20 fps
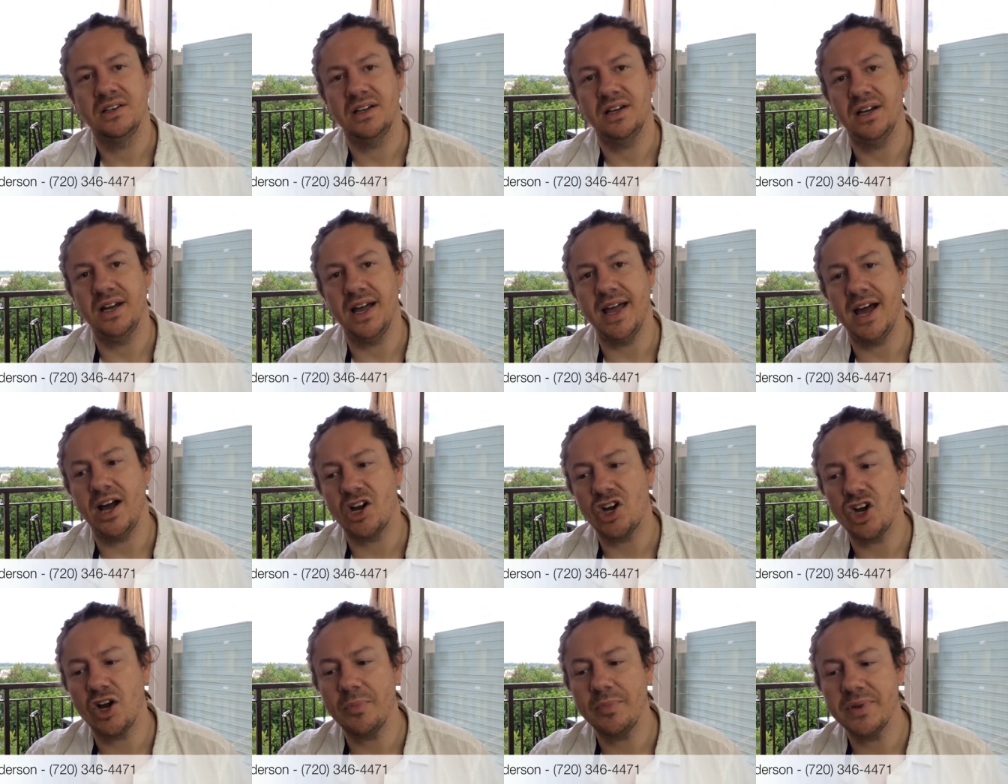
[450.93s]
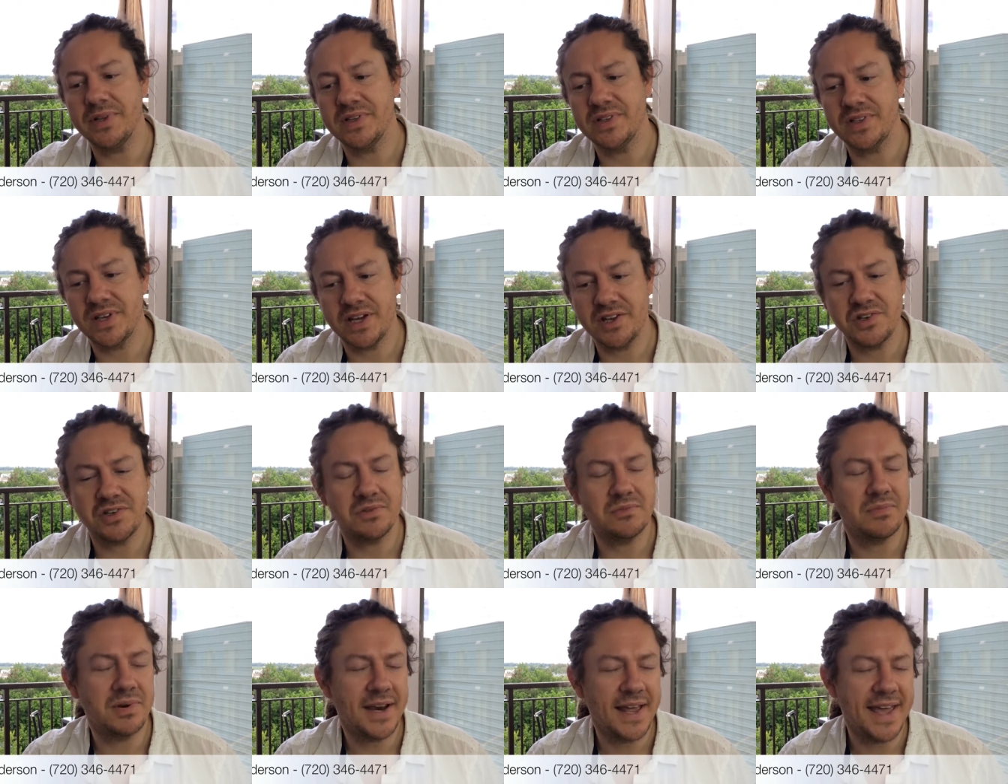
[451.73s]
Uh, our
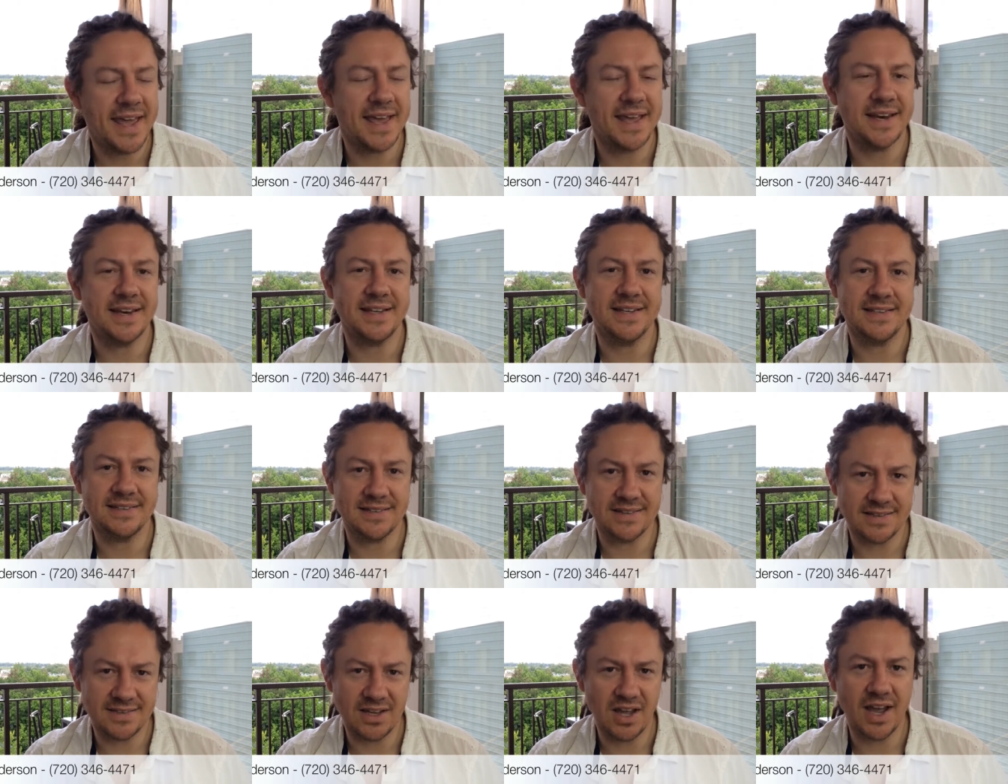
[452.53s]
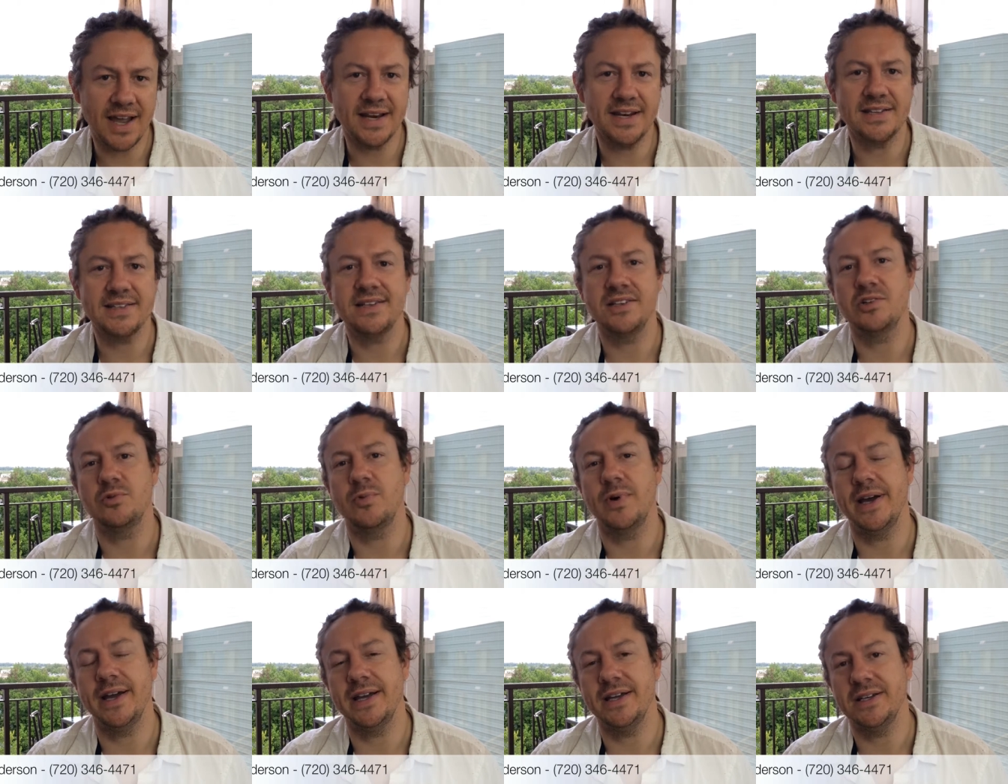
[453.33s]
compensation plan is designed in such a
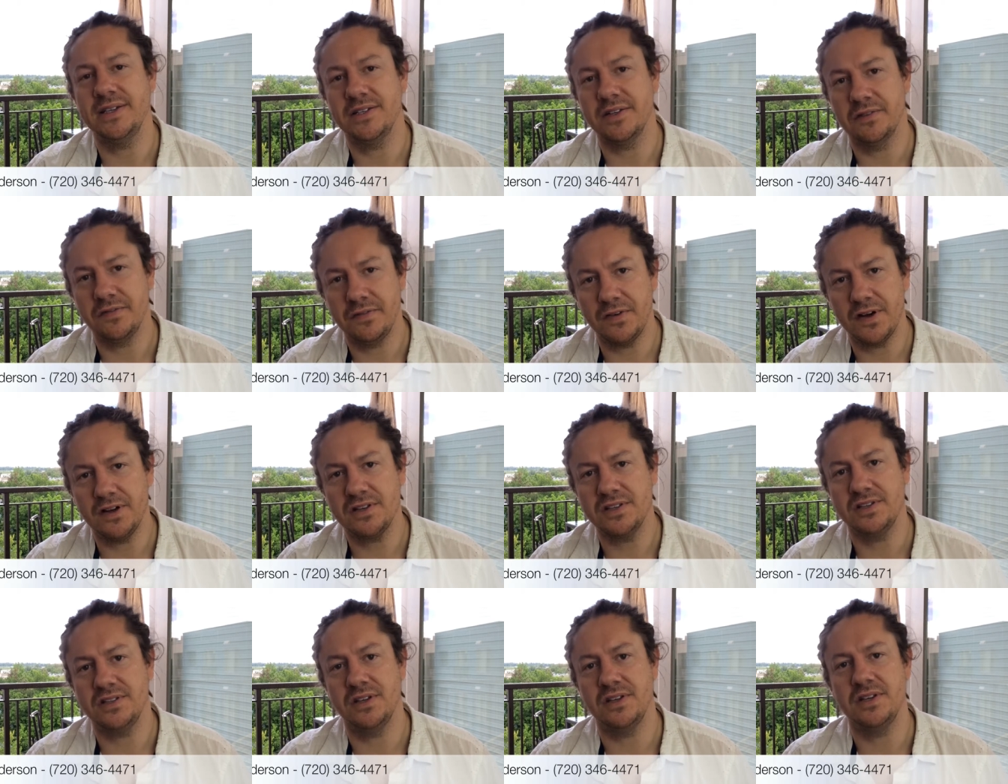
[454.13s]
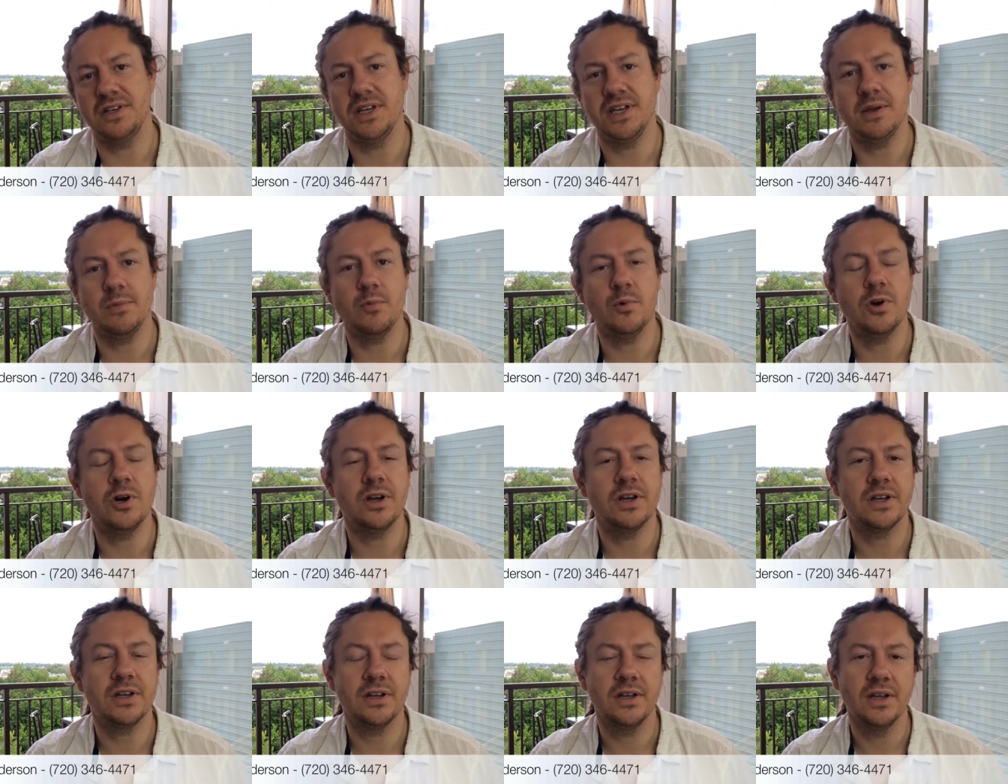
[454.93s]
way to foster teamwork